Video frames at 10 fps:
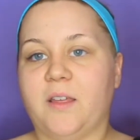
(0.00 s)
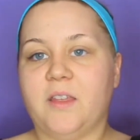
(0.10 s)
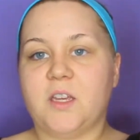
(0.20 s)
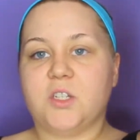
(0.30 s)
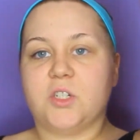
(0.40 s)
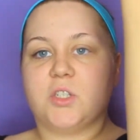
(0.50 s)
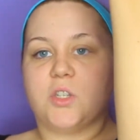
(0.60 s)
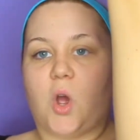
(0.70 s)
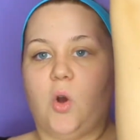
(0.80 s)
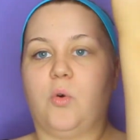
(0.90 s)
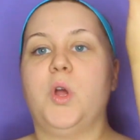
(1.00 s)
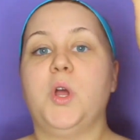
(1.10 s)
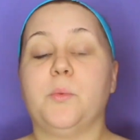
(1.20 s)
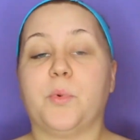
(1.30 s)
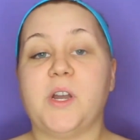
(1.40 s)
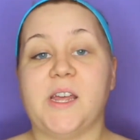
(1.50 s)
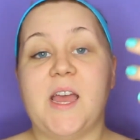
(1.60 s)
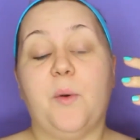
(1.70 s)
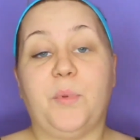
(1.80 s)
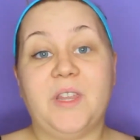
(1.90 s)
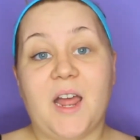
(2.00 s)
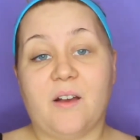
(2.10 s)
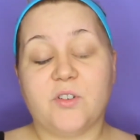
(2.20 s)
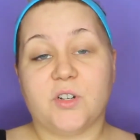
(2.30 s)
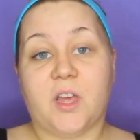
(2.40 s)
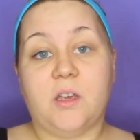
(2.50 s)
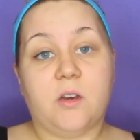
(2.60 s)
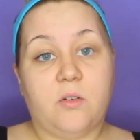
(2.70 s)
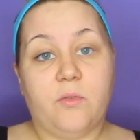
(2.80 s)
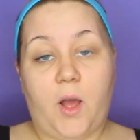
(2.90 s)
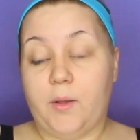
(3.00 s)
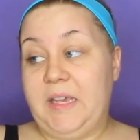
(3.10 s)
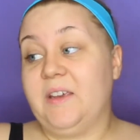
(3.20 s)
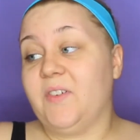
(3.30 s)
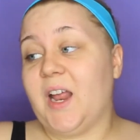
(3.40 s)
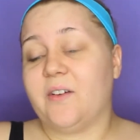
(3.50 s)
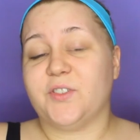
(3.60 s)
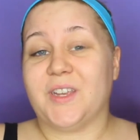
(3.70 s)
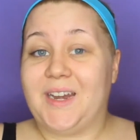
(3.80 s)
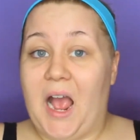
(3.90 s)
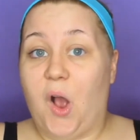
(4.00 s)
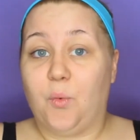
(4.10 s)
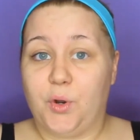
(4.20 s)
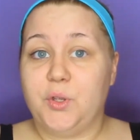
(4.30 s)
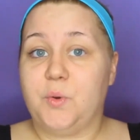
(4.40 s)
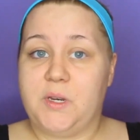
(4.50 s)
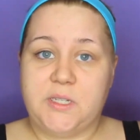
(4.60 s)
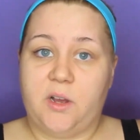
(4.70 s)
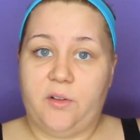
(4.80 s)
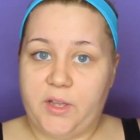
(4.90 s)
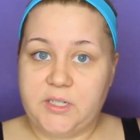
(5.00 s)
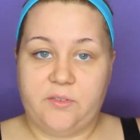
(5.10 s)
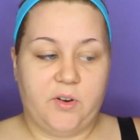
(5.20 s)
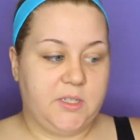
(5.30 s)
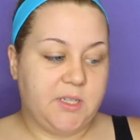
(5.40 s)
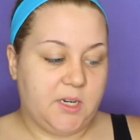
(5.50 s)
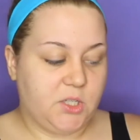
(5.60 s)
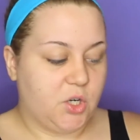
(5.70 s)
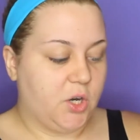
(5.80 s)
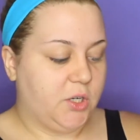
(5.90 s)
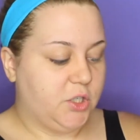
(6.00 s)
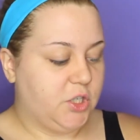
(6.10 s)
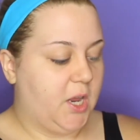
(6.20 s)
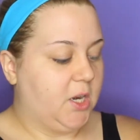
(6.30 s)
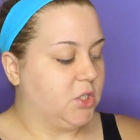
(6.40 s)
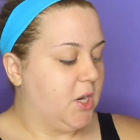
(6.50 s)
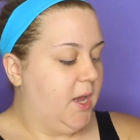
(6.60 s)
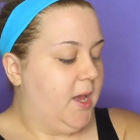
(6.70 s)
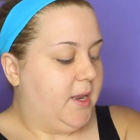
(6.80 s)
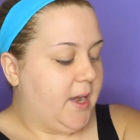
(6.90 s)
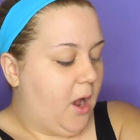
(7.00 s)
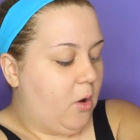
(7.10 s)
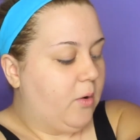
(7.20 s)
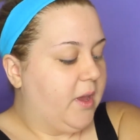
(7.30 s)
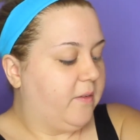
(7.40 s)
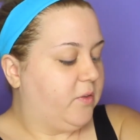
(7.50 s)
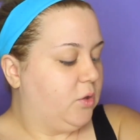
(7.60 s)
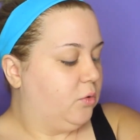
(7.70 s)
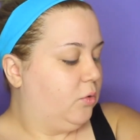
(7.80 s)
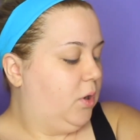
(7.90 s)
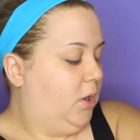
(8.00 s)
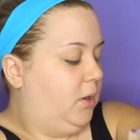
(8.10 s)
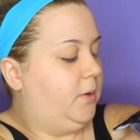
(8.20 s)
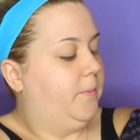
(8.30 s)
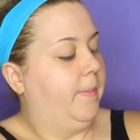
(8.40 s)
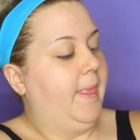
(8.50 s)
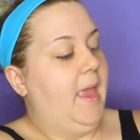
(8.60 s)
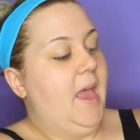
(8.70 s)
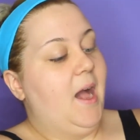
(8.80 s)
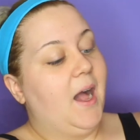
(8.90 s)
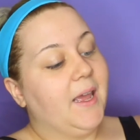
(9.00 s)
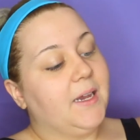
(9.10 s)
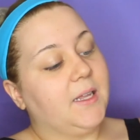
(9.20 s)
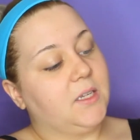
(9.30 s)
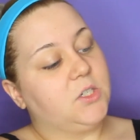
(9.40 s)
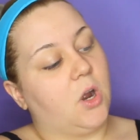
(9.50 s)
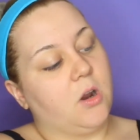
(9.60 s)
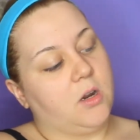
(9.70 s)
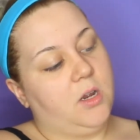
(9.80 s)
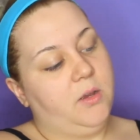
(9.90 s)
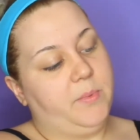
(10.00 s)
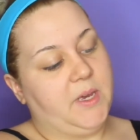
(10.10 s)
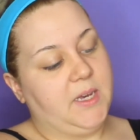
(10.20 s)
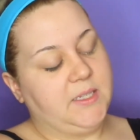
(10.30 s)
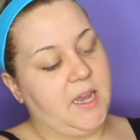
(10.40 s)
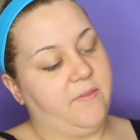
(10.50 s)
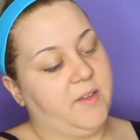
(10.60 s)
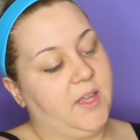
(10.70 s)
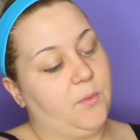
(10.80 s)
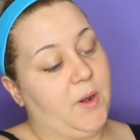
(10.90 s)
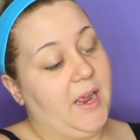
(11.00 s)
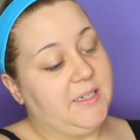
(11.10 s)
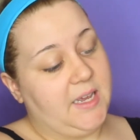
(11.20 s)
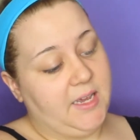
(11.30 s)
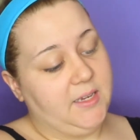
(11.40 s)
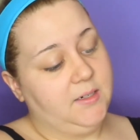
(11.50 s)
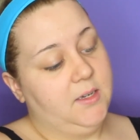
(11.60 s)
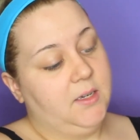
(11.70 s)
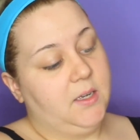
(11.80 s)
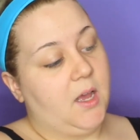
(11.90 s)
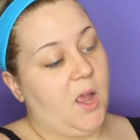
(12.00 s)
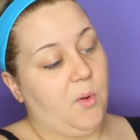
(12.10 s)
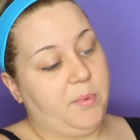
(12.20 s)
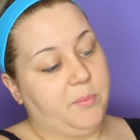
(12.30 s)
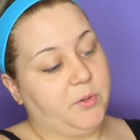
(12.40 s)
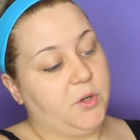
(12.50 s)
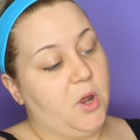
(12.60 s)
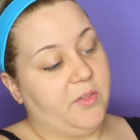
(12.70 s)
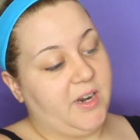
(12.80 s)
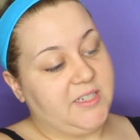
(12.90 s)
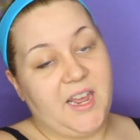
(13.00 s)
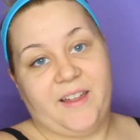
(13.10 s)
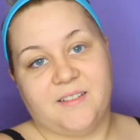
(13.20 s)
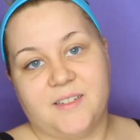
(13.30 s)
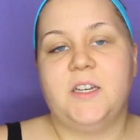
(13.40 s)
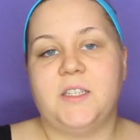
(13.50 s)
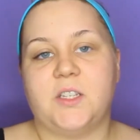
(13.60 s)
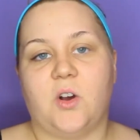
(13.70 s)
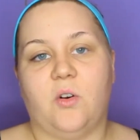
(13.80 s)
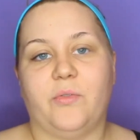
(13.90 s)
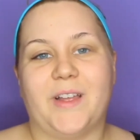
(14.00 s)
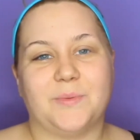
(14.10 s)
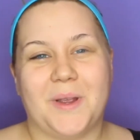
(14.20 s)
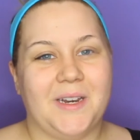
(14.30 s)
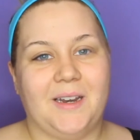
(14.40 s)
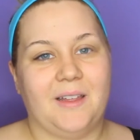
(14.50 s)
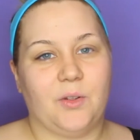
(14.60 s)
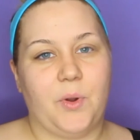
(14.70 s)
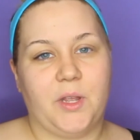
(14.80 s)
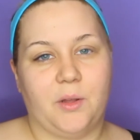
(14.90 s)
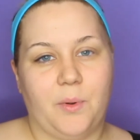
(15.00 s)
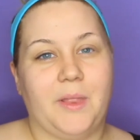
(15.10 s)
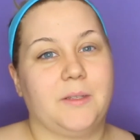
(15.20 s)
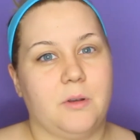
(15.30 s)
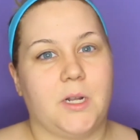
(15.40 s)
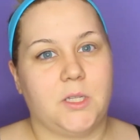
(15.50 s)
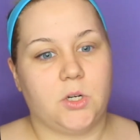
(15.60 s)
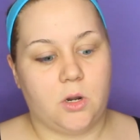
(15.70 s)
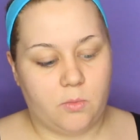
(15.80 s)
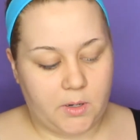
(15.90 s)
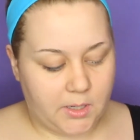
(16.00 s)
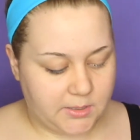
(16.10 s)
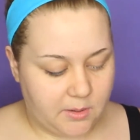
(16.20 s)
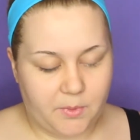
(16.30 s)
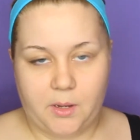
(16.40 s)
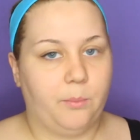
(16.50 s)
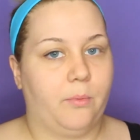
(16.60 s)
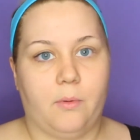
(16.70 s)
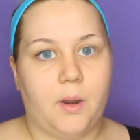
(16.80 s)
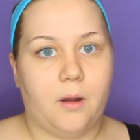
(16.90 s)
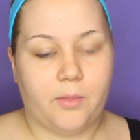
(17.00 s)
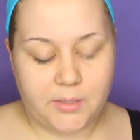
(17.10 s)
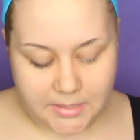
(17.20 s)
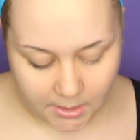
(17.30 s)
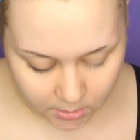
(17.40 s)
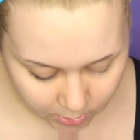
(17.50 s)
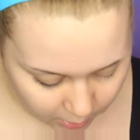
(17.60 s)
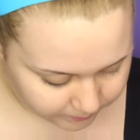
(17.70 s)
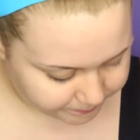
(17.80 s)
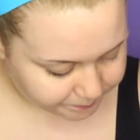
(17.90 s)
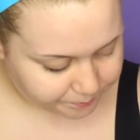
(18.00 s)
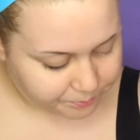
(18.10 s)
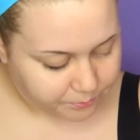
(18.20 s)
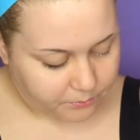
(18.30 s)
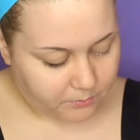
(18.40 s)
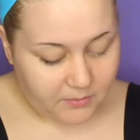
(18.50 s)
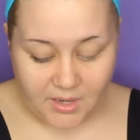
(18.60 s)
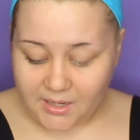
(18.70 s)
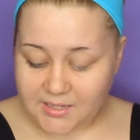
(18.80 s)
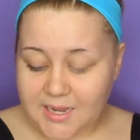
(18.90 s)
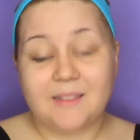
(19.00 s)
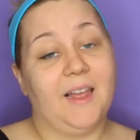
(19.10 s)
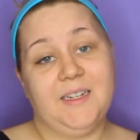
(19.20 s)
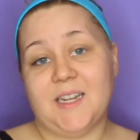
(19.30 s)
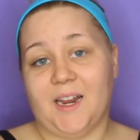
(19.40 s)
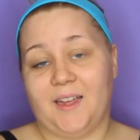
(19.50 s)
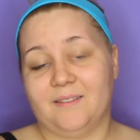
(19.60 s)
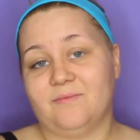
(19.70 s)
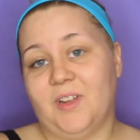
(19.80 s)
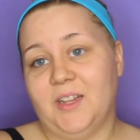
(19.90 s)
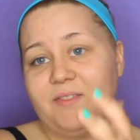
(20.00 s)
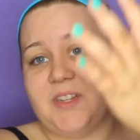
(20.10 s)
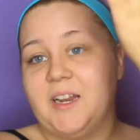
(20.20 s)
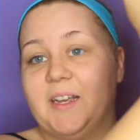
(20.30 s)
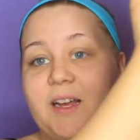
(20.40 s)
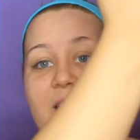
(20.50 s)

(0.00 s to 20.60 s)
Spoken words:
I think it's just so pretty. But then after like, even after like an hour, you can tell a difference that it's starting to change. Now, I got the dark because I feel like when I tan, I want people to know that I tanned. So that's why I didn't get the regular one. That's why I got the dark one, because I'm like, bring on the tan, you know? Because I like tanning. I love tanning.